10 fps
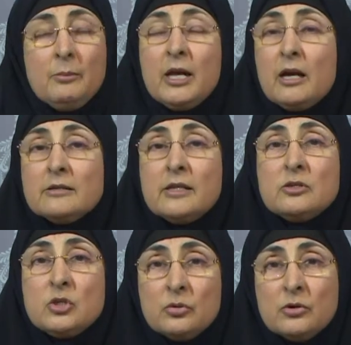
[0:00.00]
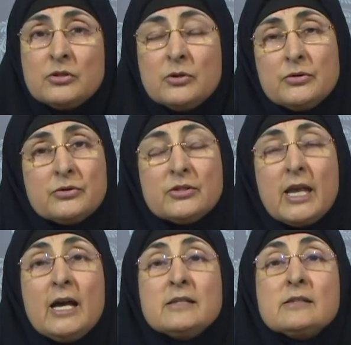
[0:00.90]
Because the Jews used to
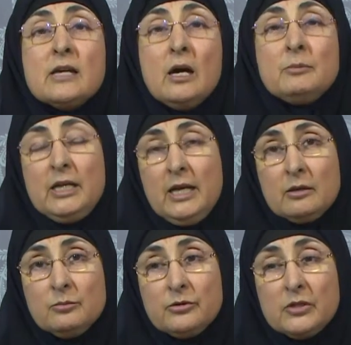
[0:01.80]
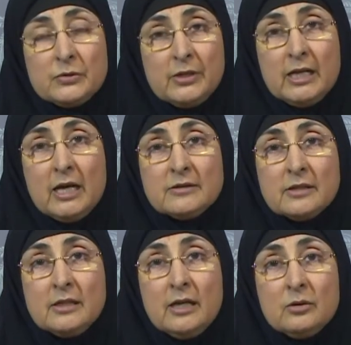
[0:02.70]
say assalamu alaikum to Rasulullah
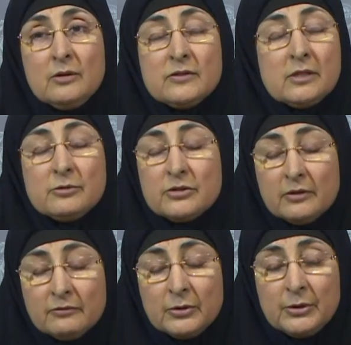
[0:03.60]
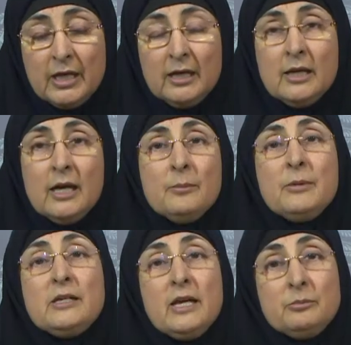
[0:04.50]
sallallahu alaihi wasallam. Astaghfirullah,
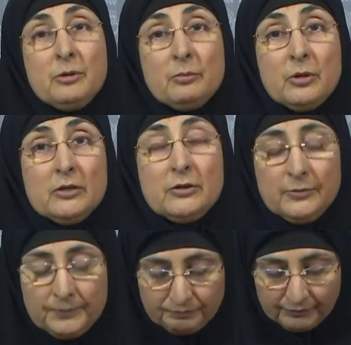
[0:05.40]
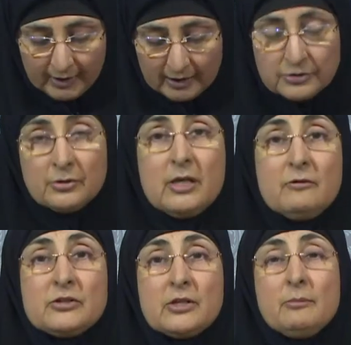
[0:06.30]
may death be upon you. And so he
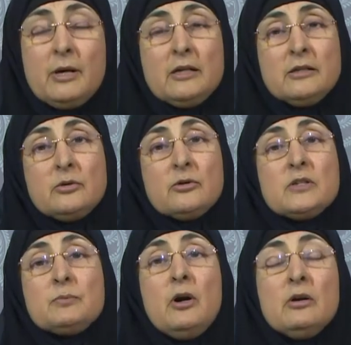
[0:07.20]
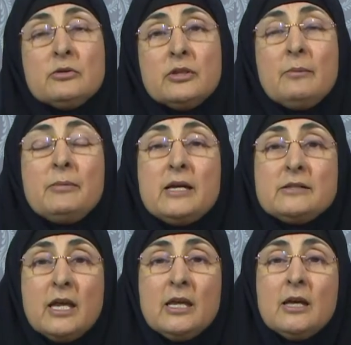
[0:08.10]
was commanded to respond to them by
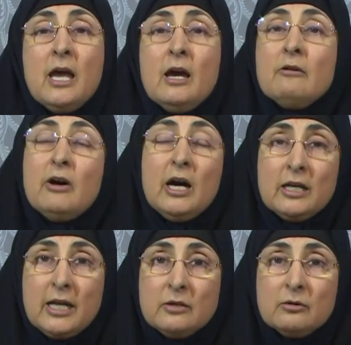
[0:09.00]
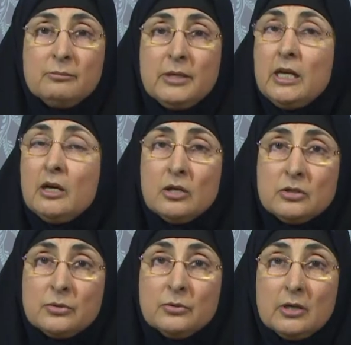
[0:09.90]
saying wa alaikum, meaning on
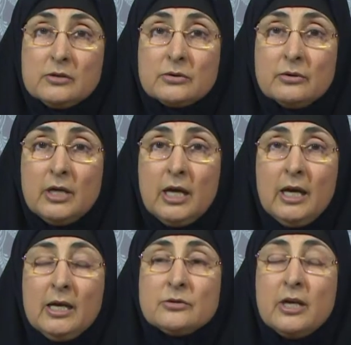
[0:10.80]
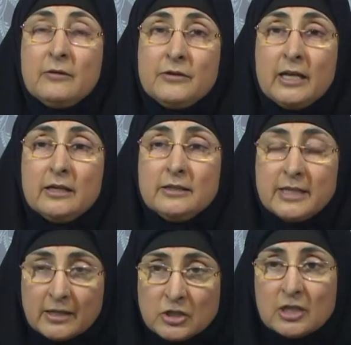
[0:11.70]
you also. So if their
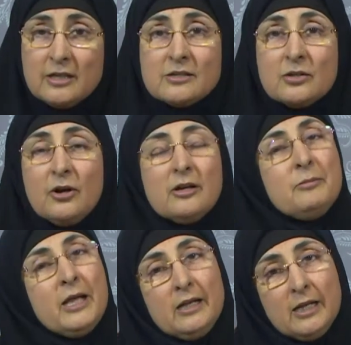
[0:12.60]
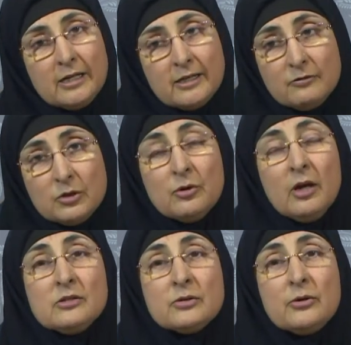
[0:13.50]
intention is good, may Allah give you
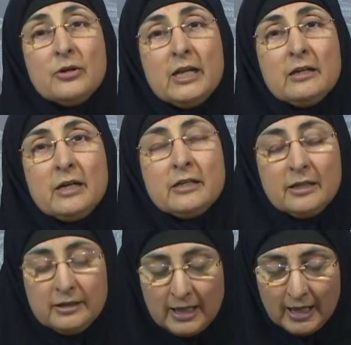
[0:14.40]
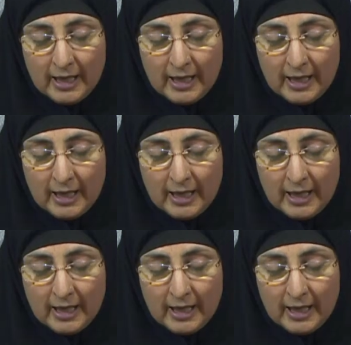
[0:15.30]
also good in return.